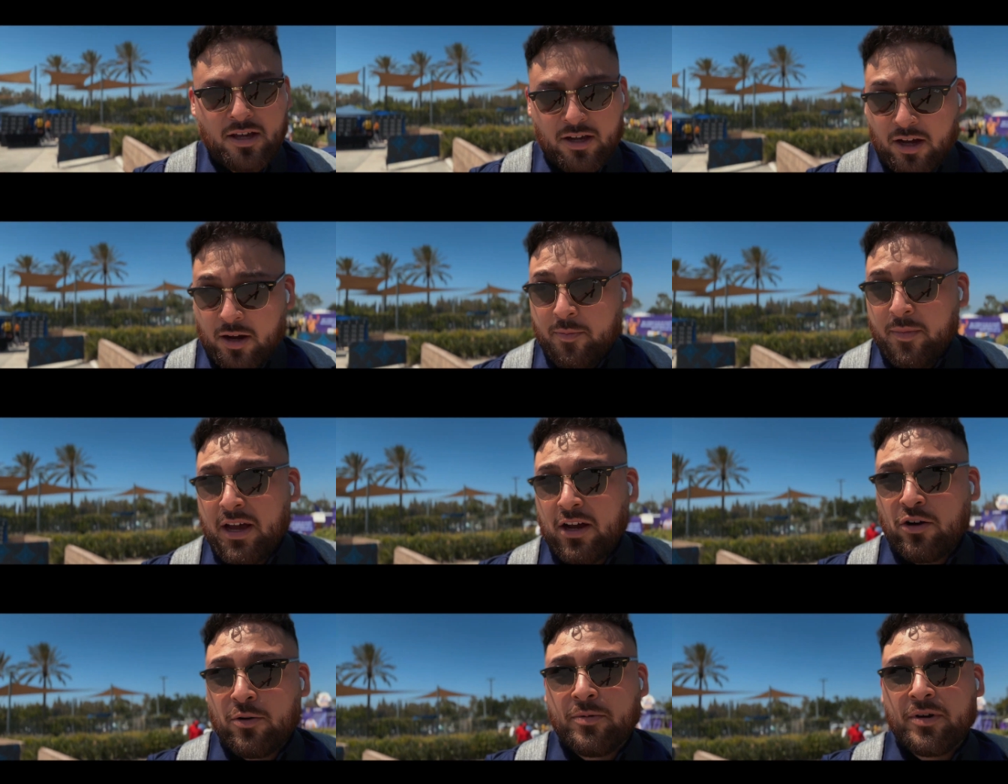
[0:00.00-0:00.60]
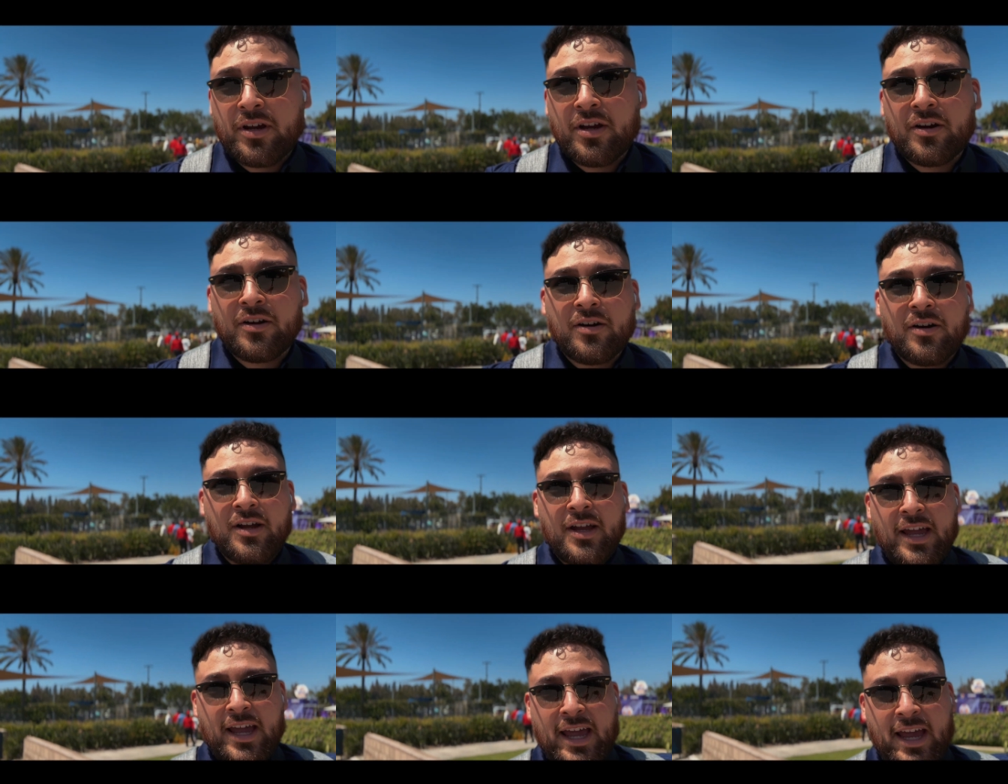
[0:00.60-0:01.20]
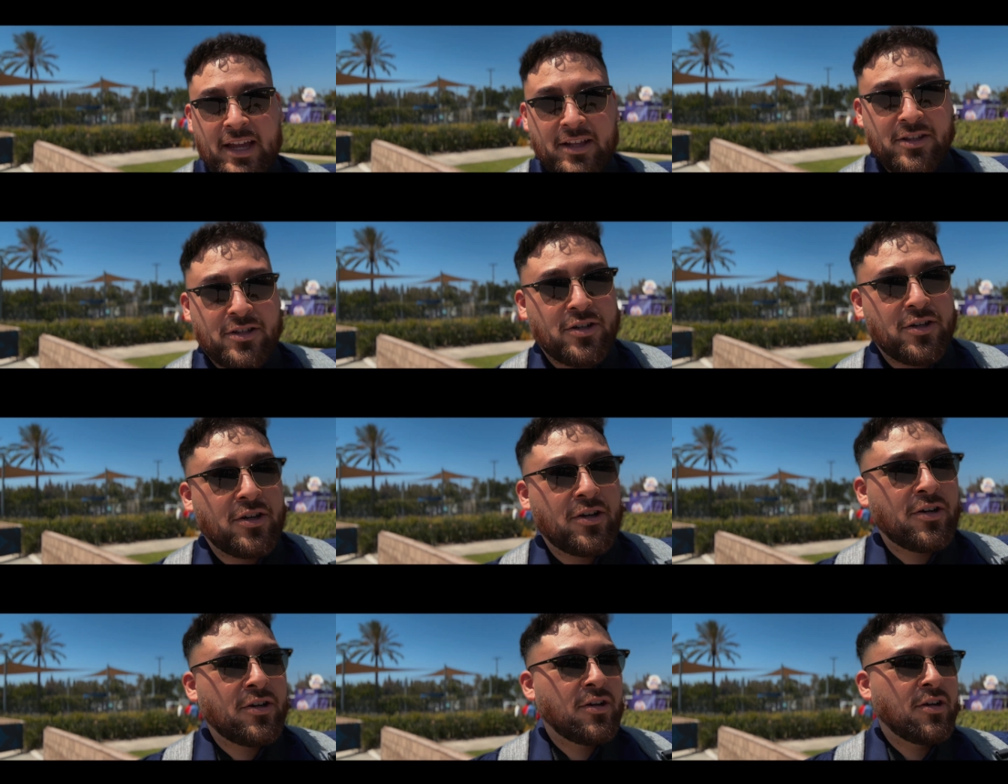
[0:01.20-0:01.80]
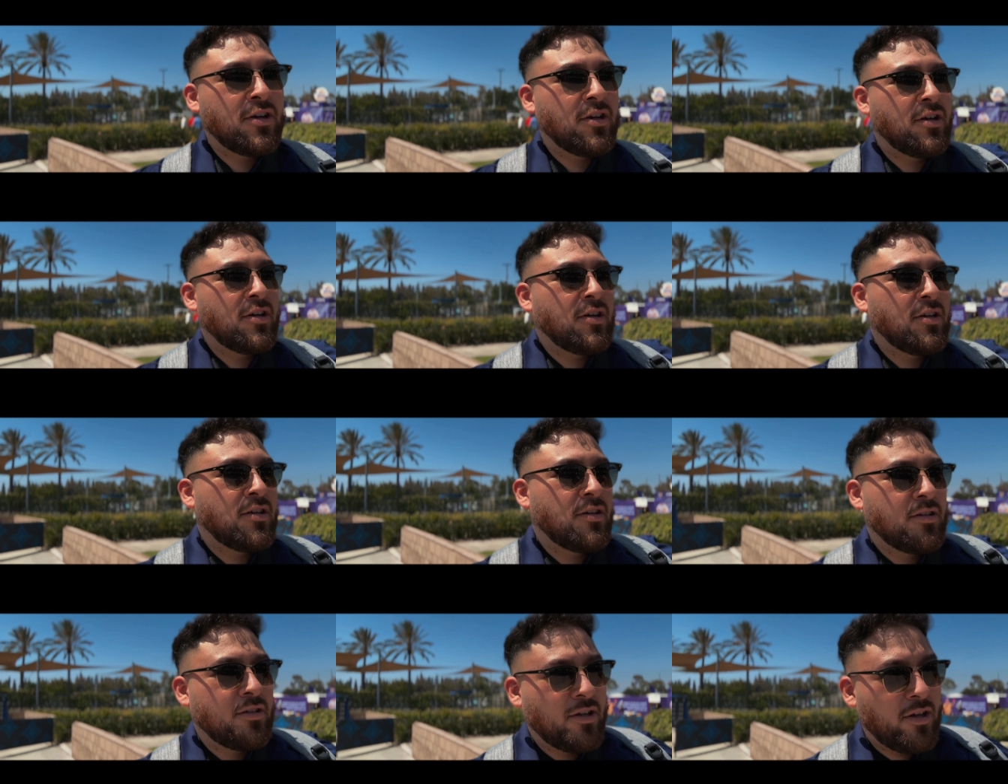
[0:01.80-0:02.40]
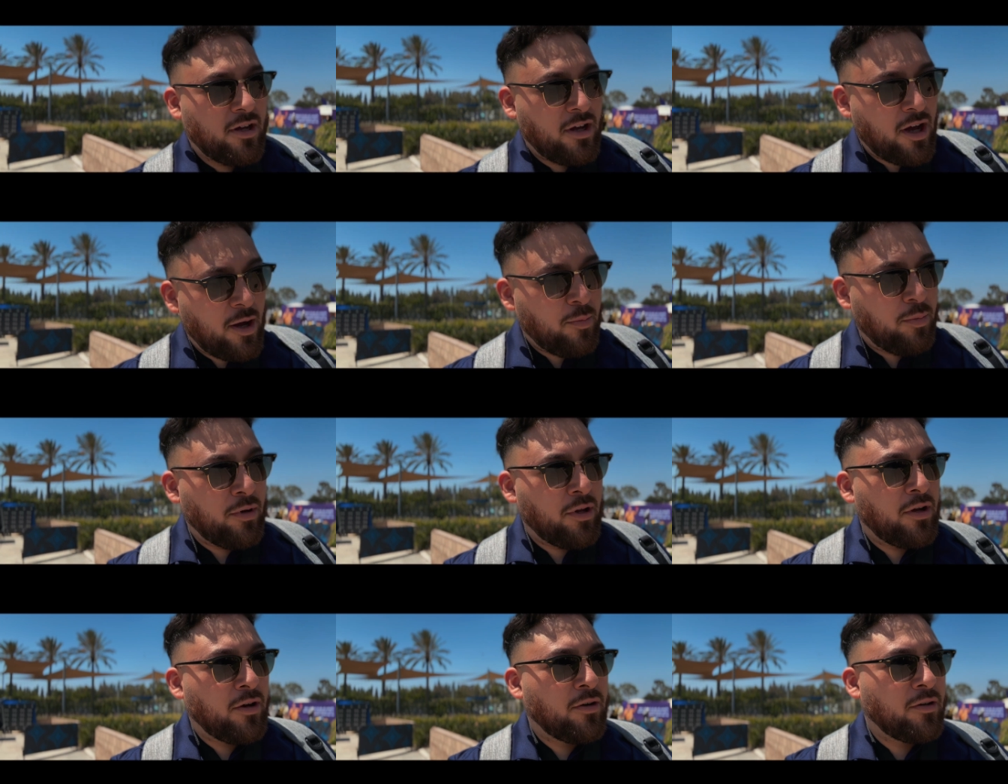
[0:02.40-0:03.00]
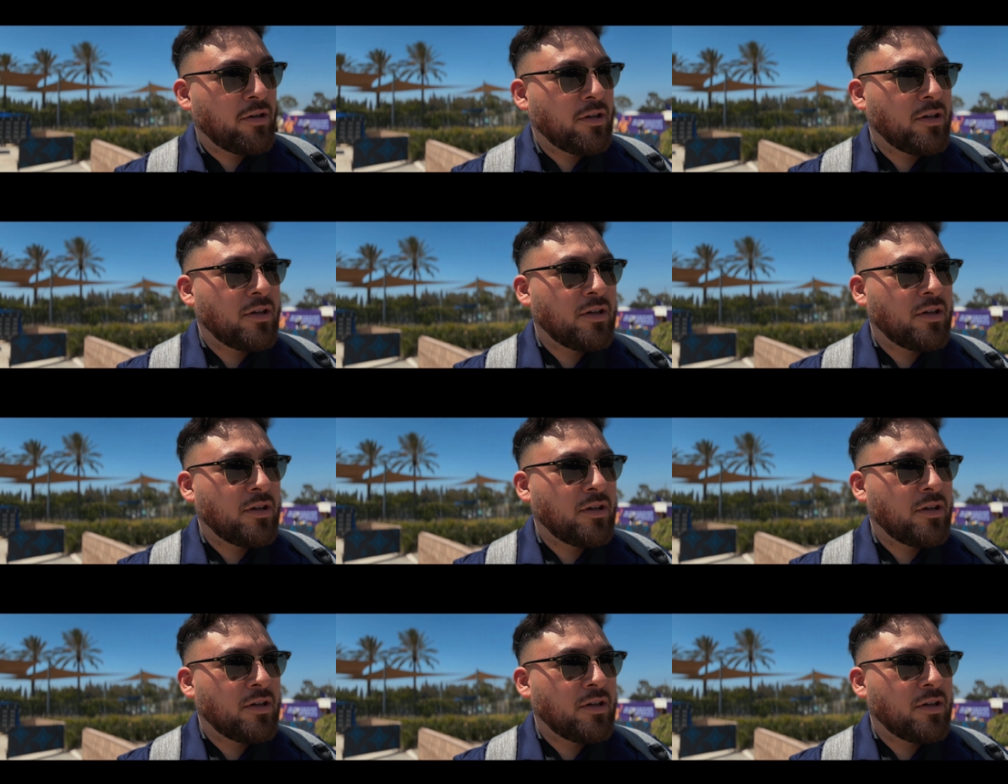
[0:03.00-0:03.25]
come back over here, enter, upload.